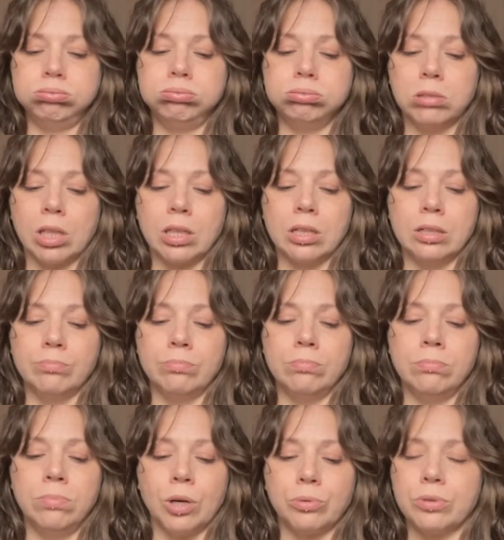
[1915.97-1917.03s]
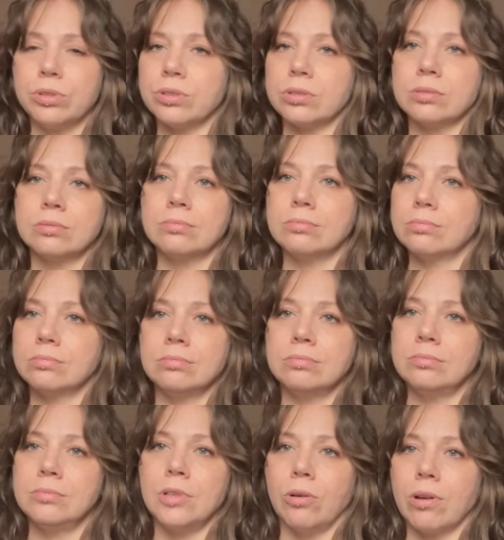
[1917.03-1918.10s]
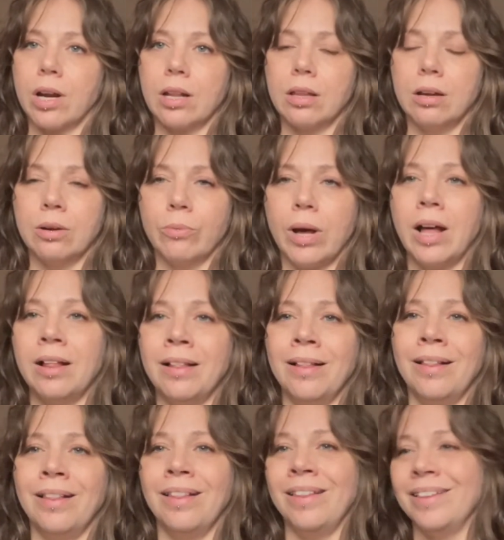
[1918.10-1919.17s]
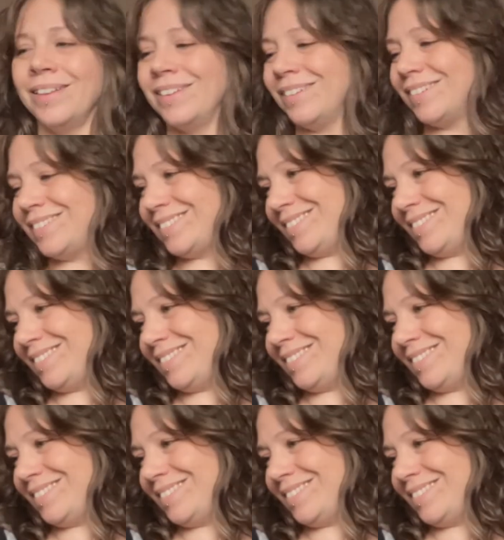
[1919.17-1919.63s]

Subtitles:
when they both just don't get along well.